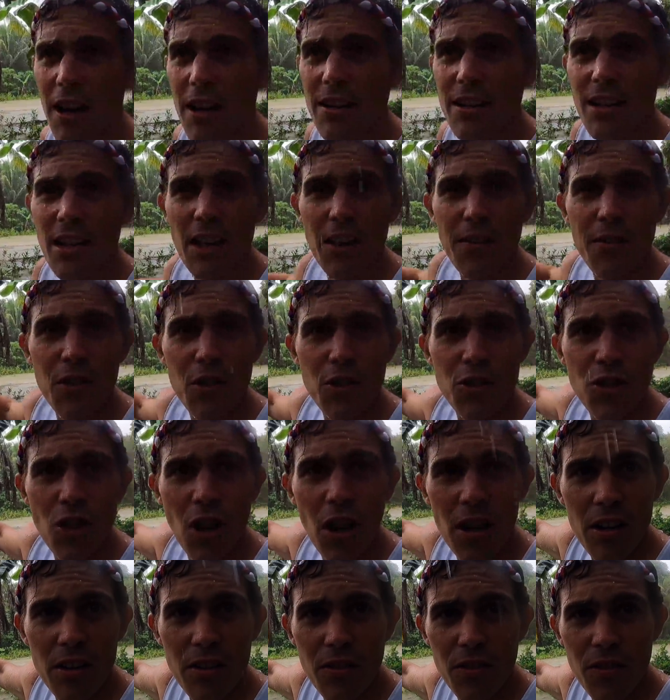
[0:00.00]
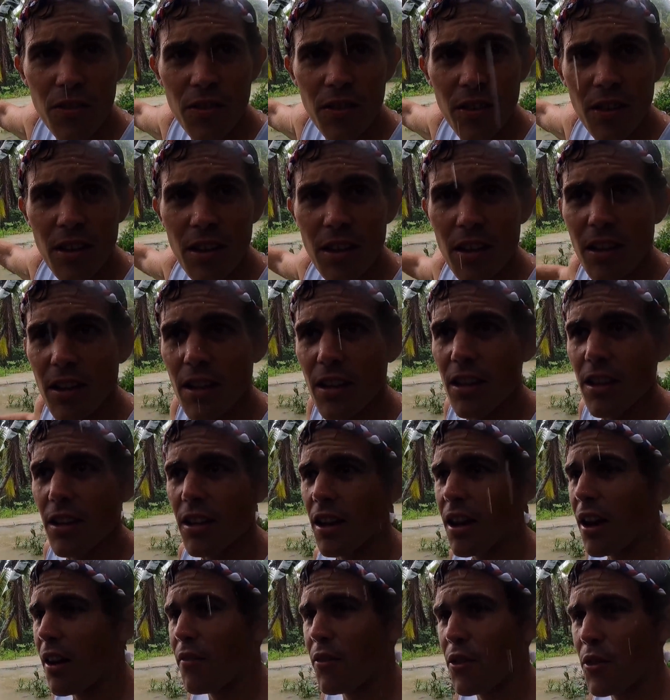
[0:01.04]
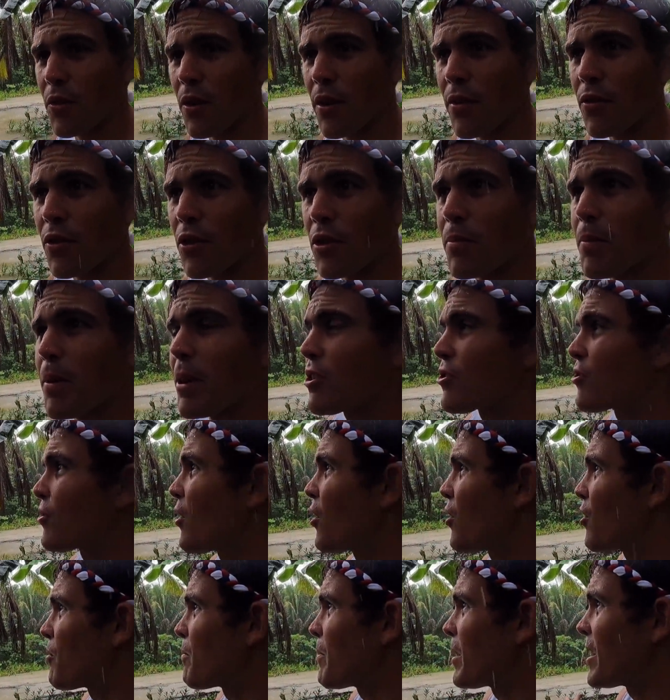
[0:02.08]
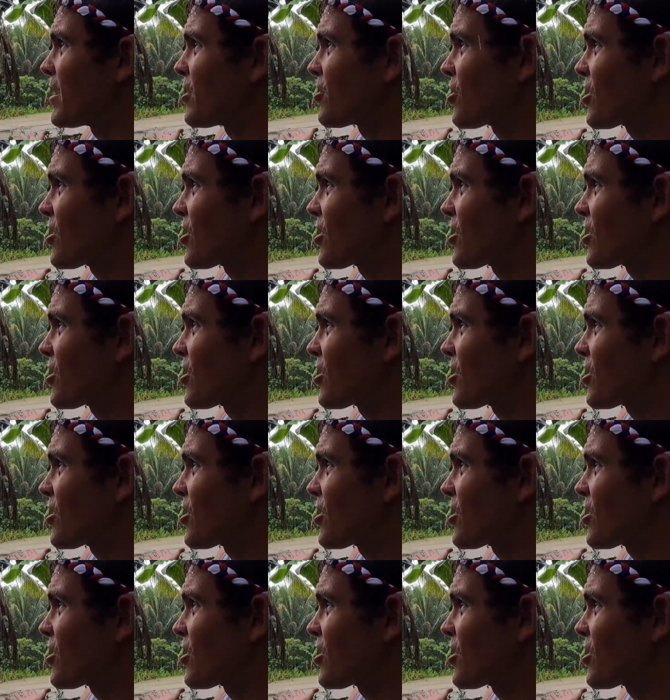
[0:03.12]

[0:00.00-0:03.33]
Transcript: and take a few shots of the river with my drone, but it